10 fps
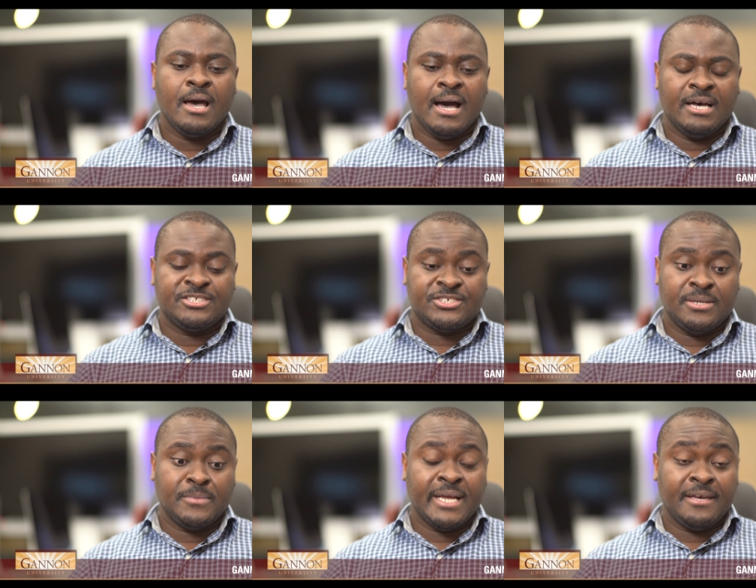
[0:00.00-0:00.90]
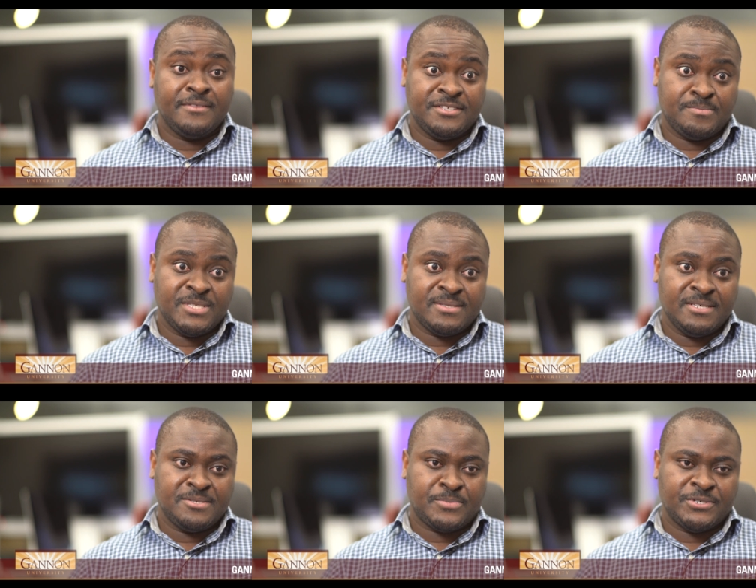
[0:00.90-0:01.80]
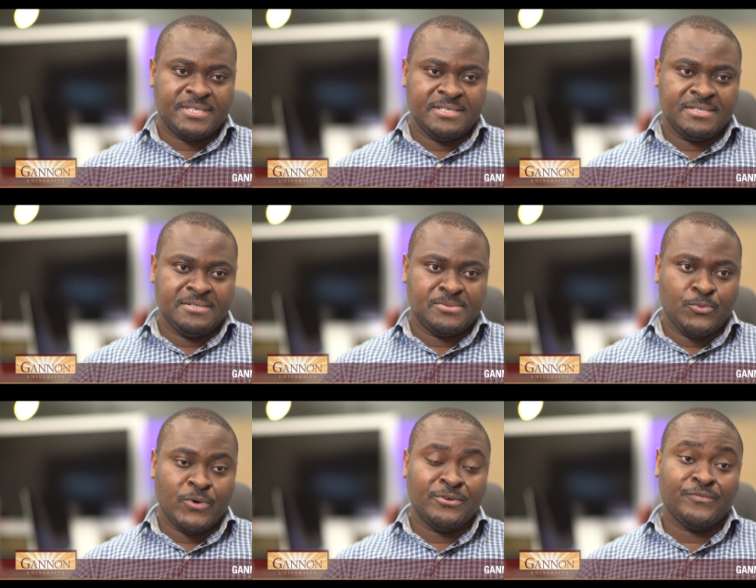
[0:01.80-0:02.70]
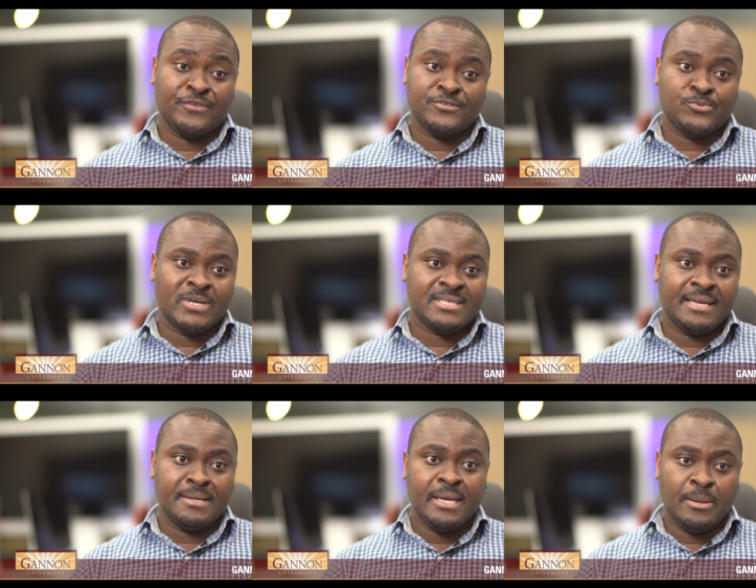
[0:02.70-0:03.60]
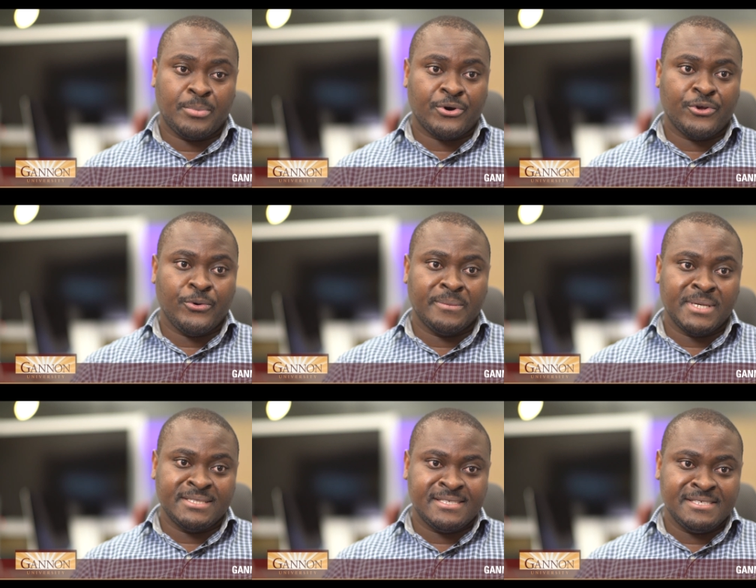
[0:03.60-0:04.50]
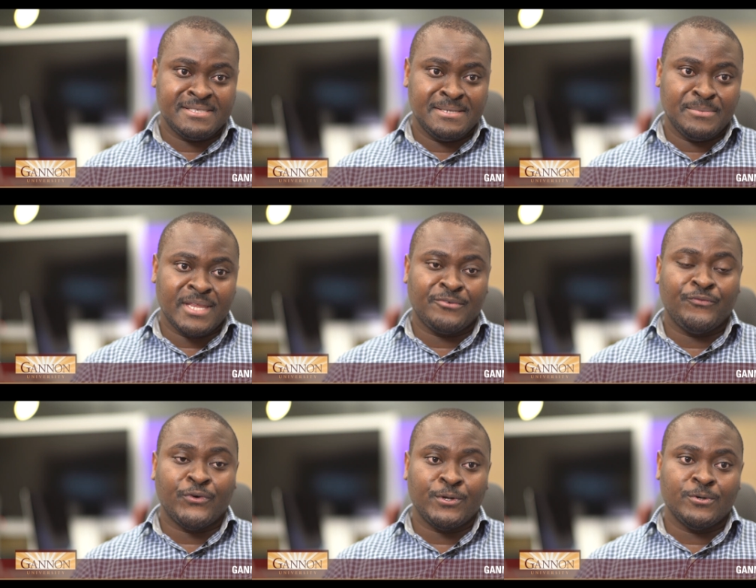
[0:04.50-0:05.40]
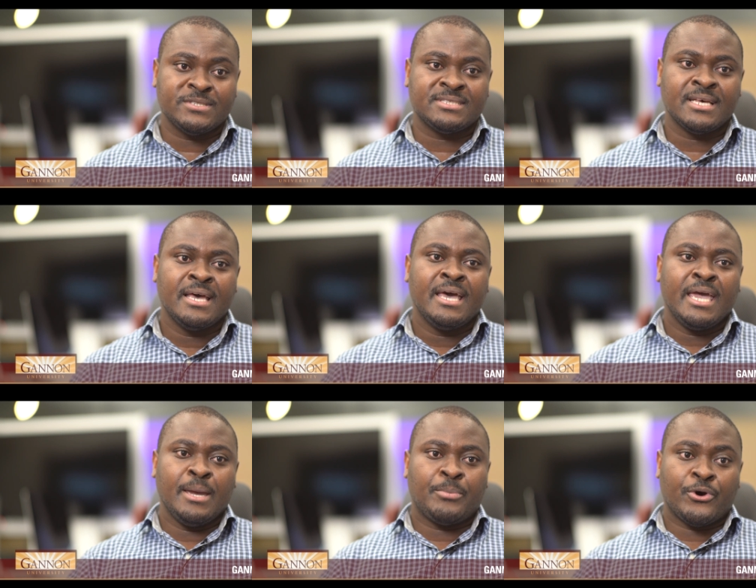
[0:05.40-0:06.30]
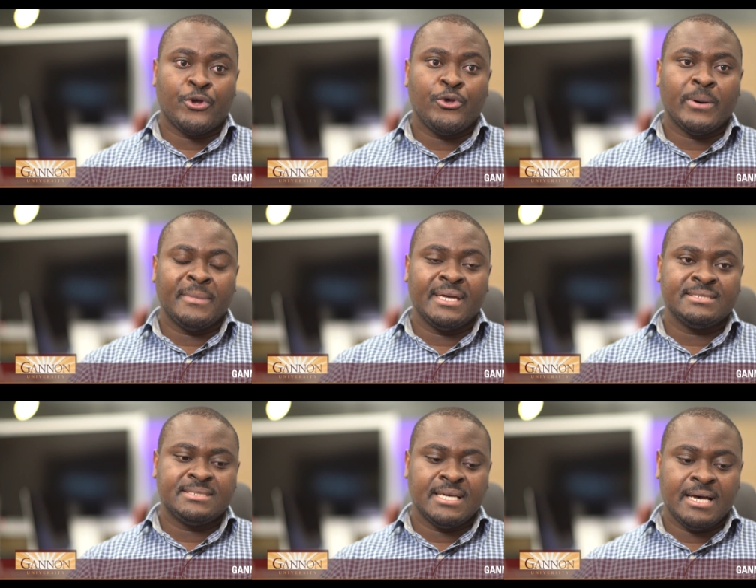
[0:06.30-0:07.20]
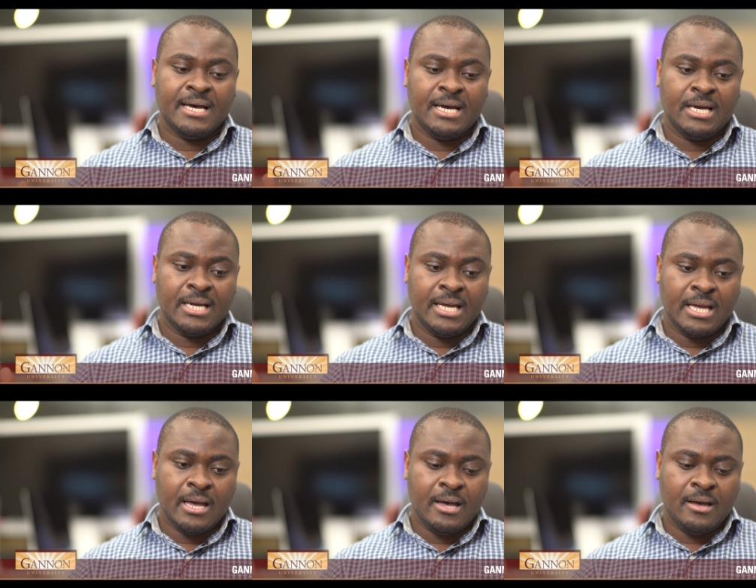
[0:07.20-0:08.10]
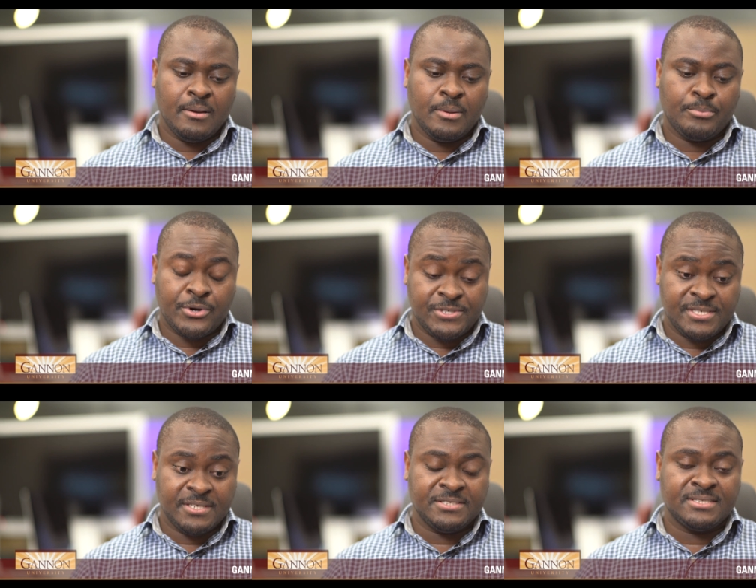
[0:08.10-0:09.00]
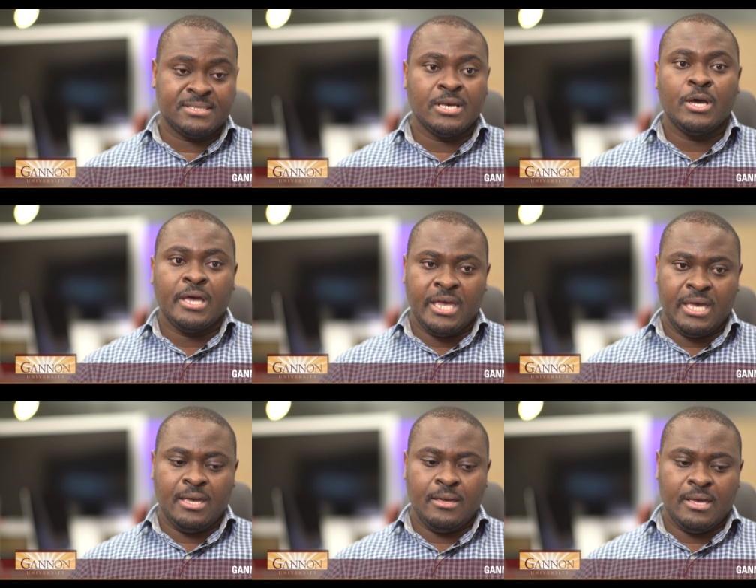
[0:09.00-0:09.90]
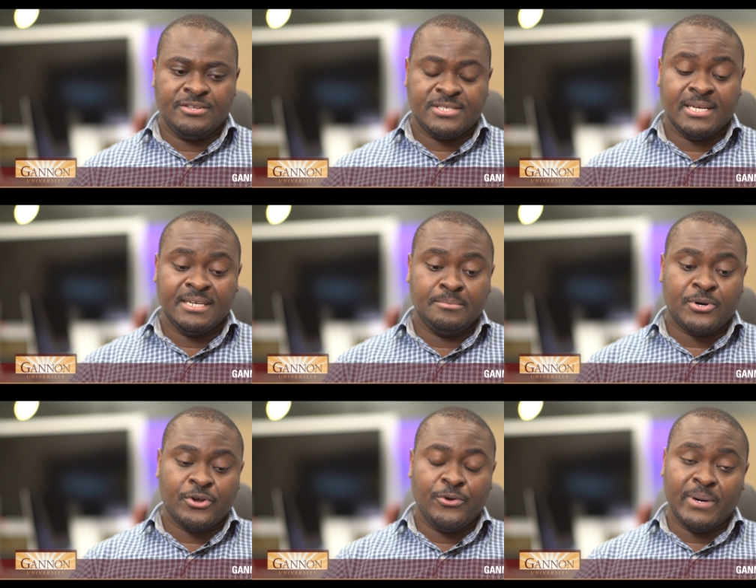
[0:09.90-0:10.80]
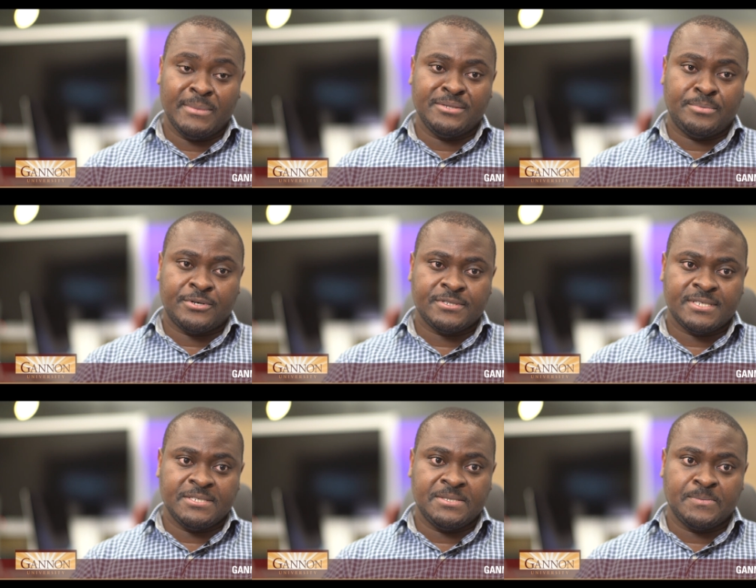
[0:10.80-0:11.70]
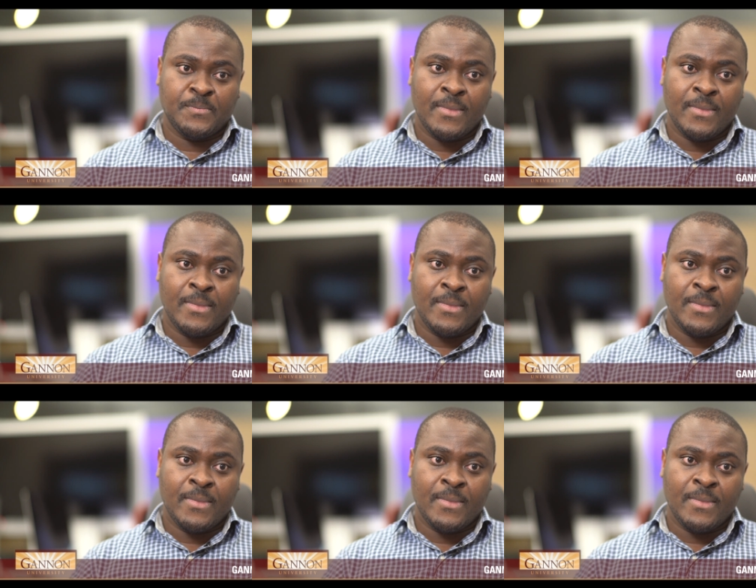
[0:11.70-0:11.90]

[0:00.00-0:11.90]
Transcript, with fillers: uh, streamline these business processes. One of those was an, a procurement system that follows a procurement uh, uh, process, a, a standard procurement process.